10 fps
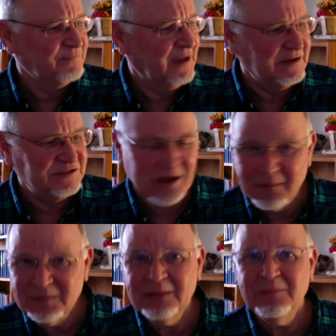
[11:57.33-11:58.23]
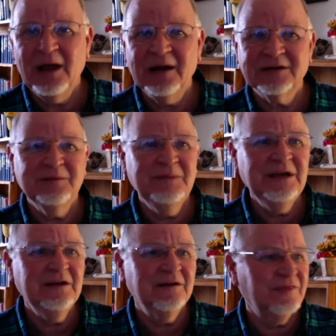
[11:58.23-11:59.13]
a stumbling block to
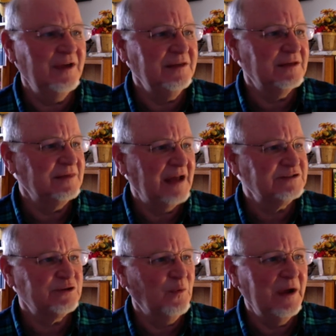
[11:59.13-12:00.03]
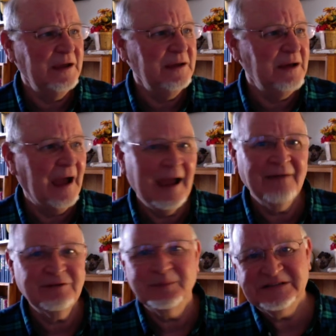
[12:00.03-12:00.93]
me to think that that's the way I
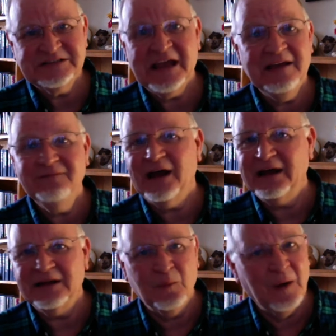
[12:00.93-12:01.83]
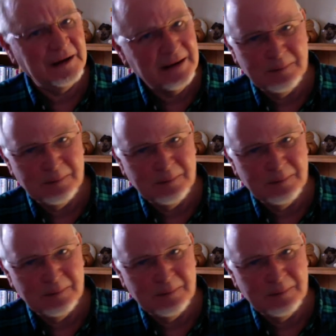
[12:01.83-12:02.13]
have to be saved. I don't want any